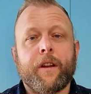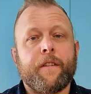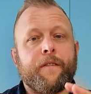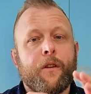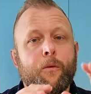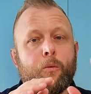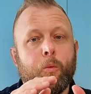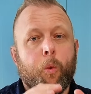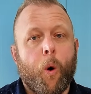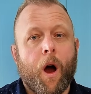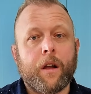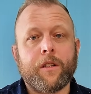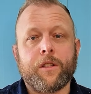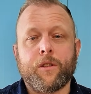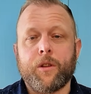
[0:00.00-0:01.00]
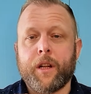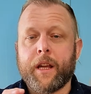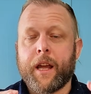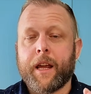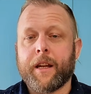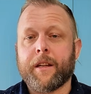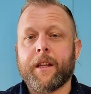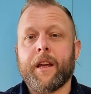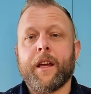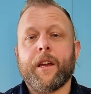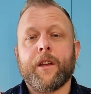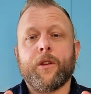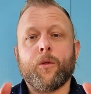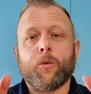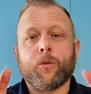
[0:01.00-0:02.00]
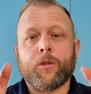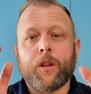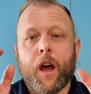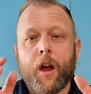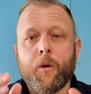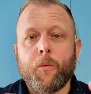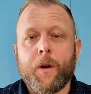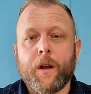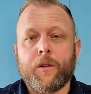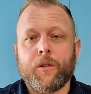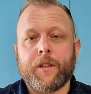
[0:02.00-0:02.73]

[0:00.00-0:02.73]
and if you watch to the end, you'll know where